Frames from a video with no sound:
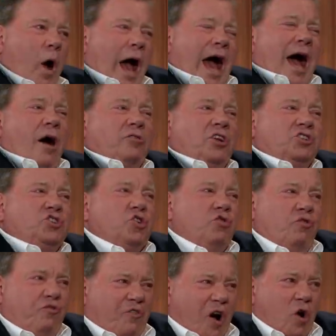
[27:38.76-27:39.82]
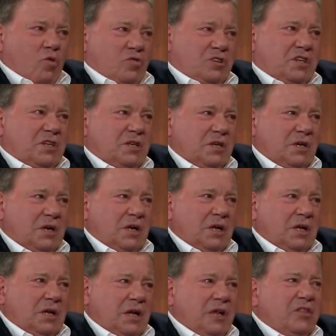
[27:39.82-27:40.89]
How did you vote?
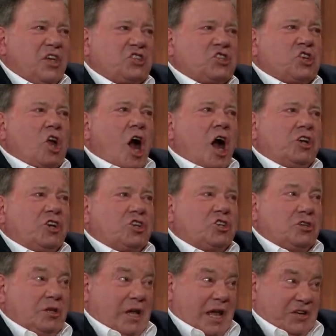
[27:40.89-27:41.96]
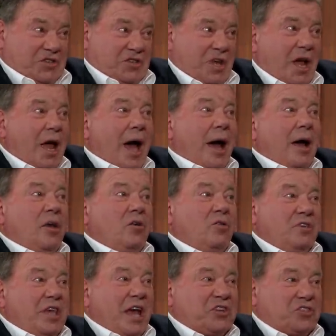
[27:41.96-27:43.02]
Enthusiastically. Scottish, yes. Yeah.
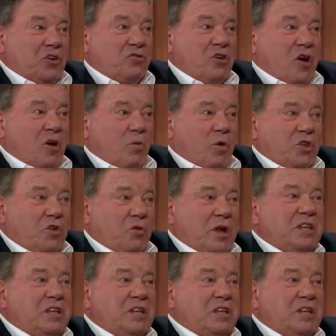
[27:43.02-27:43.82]
Yes or no? Were you